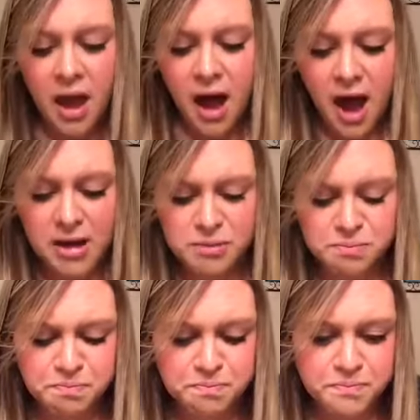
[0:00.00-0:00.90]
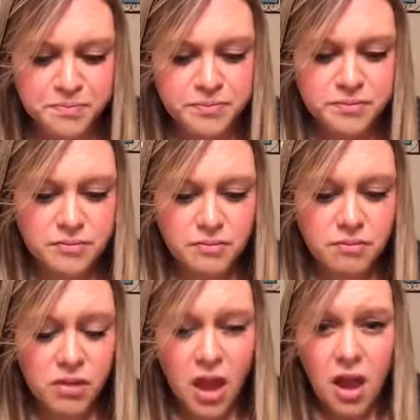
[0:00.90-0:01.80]

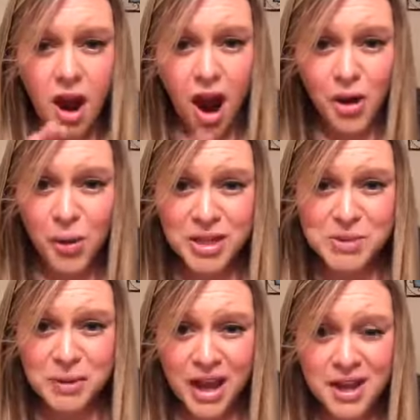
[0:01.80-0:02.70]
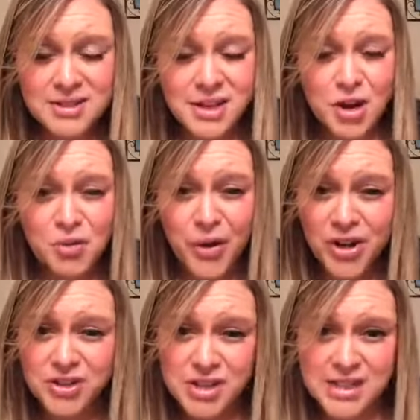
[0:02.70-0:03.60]
Our oils, because they are
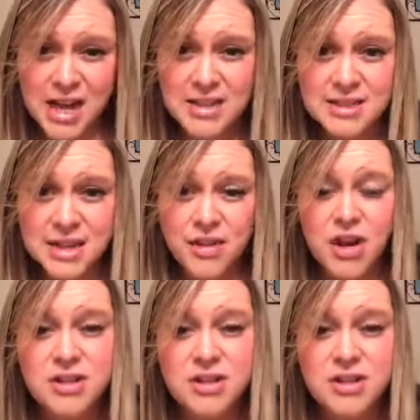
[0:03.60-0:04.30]
rigorously tested, there